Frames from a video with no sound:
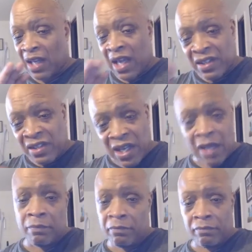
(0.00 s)

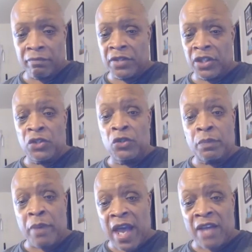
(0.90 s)
attempt to use
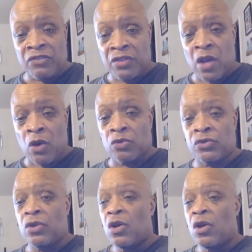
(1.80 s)
pastels
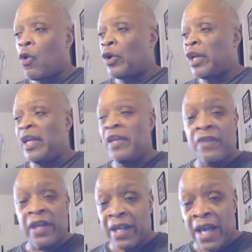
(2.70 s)
or
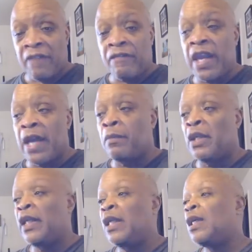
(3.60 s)
anything in that family